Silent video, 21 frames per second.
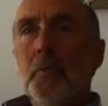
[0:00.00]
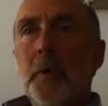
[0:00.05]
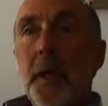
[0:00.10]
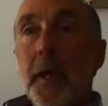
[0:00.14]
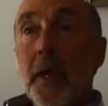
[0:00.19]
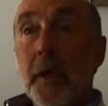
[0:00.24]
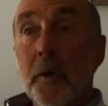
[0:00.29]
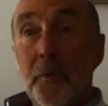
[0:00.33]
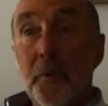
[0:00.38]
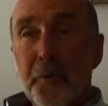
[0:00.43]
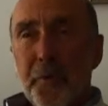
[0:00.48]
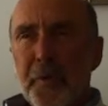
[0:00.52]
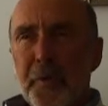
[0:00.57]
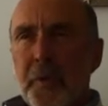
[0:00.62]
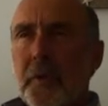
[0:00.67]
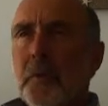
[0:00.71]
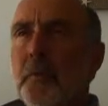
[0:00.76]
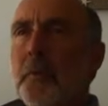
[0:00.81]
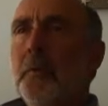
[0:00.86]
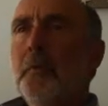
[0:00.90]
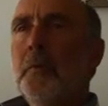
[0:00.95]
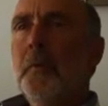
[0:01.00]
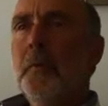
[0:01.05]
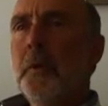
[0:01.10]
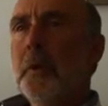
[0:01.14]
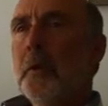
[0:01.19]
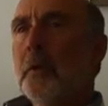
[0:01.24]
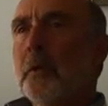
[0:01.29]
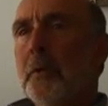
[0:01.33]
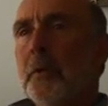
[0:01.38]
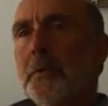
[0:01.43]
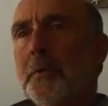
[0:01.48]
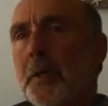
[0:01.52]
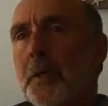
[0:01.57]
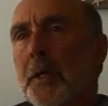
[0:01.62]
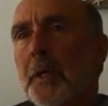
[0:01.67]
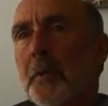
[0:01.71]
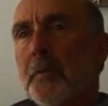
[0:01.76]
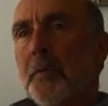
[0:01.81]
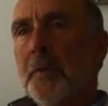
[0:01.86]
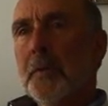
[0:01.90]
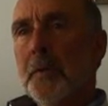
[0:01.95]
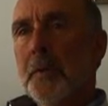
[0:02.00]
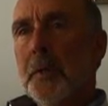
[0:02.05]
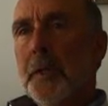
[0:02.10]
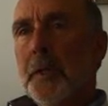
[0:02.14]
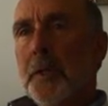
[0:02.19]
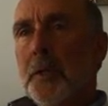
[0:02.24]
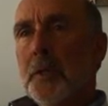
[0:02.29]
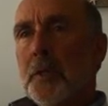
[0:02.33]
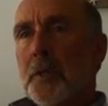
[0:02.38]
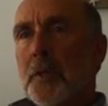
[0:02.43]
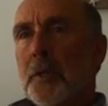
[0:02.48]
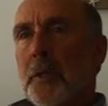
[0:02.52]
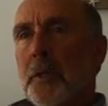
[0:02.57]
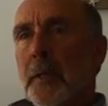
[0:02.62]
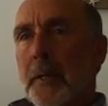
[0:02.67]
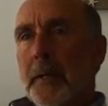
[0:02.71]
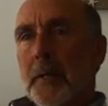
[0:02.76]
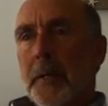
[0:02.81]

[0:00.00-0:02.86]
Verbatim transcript: We're healthier when we're in contact with nature.